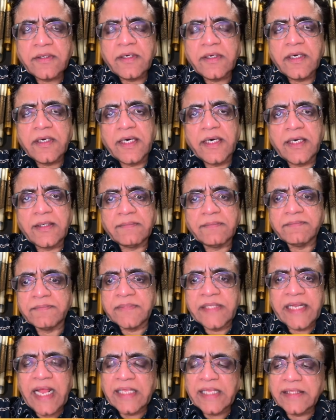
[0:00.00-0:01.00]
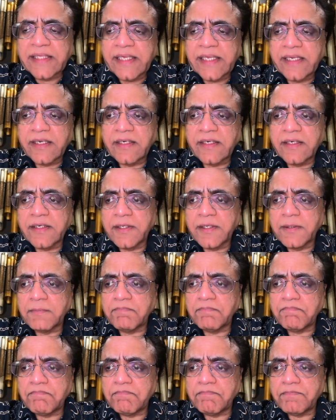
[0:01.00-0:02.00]
that I think,
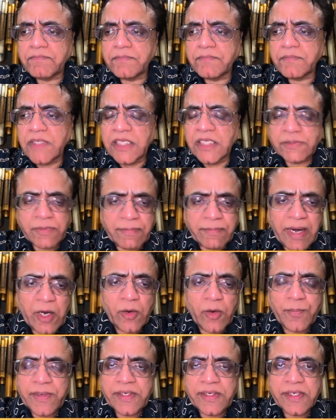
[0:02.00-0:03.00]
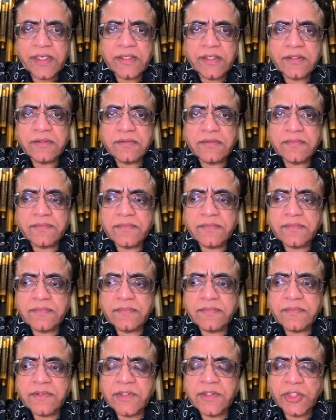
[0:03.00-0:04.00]
as per my opinion,
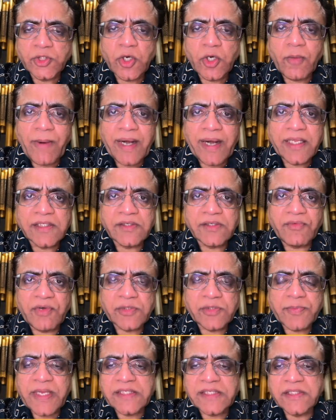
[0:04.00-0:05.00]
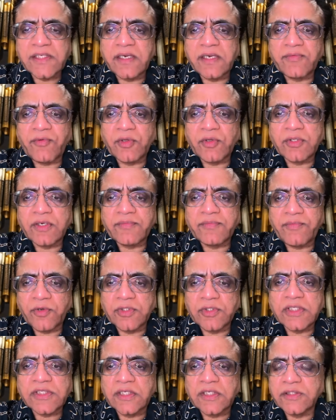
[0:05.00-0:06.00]
the Joe Biden is the worst president for
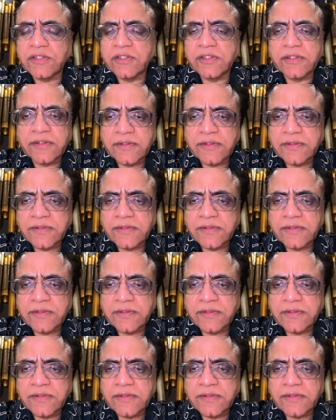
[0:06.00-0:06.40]
this country.